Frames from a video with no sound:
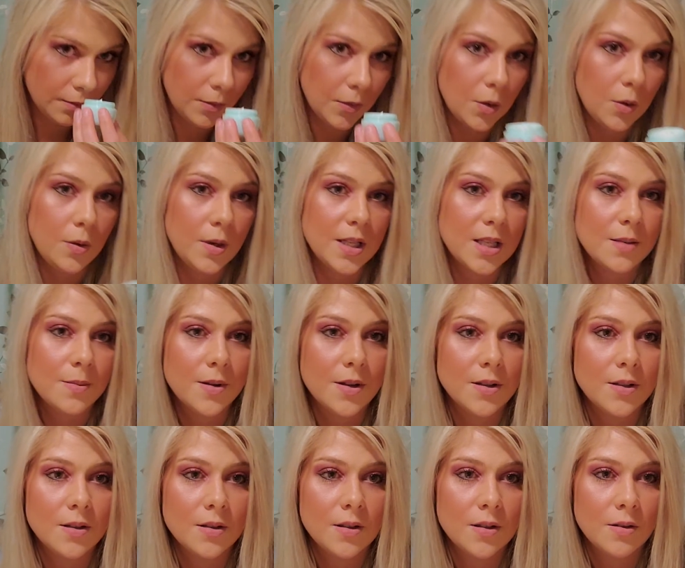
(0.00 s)
Ooh, it
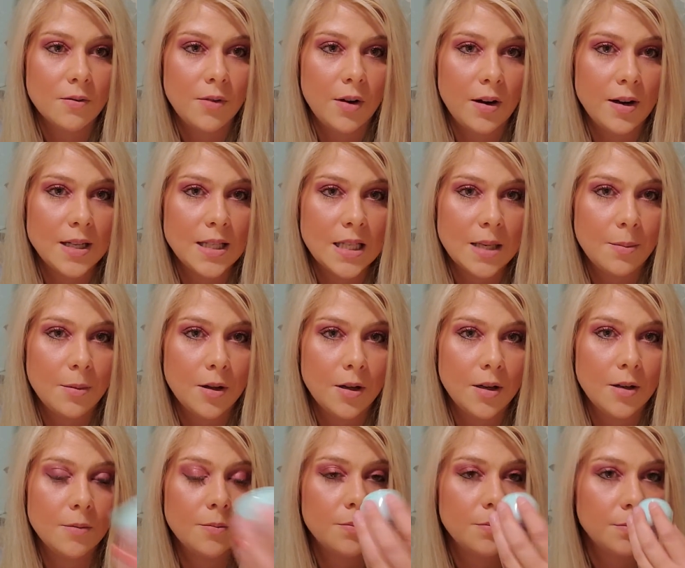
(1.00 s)
smells very
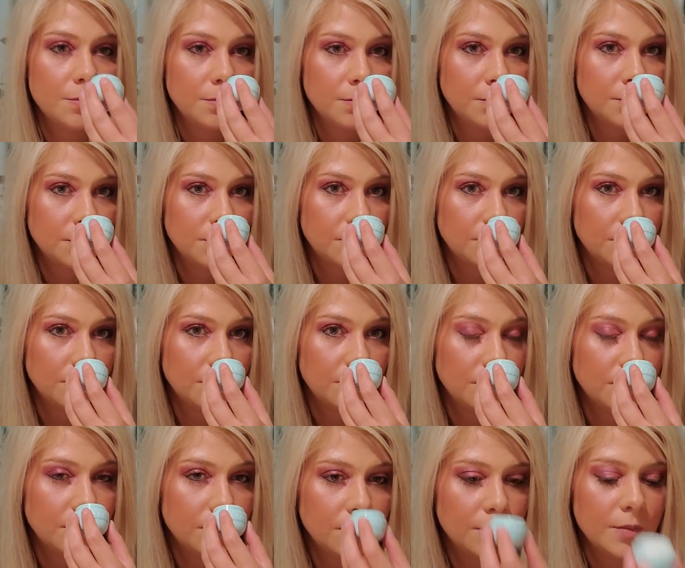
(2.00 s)
similar.
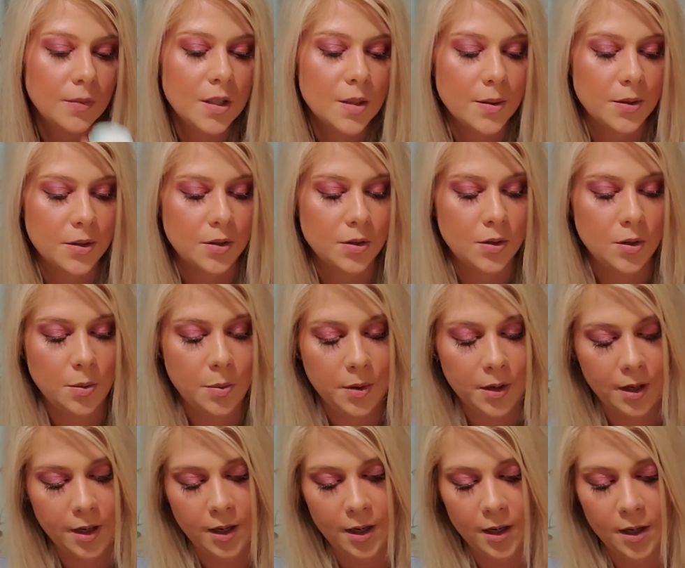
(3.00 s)
It smells super
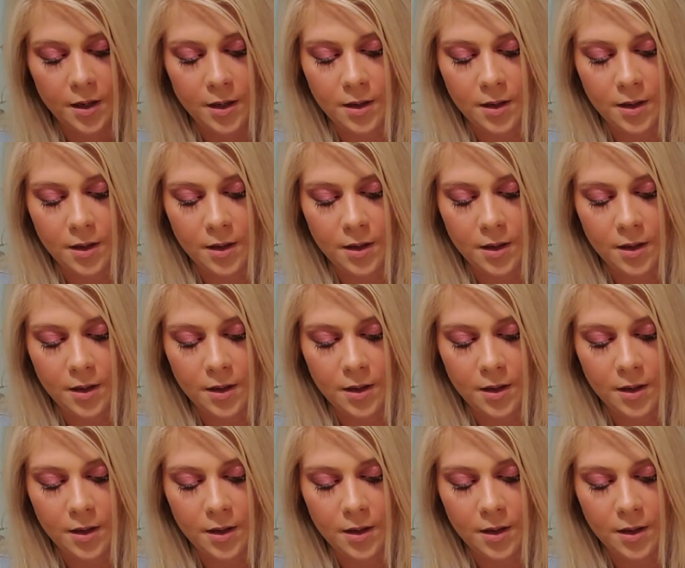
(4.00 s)
good.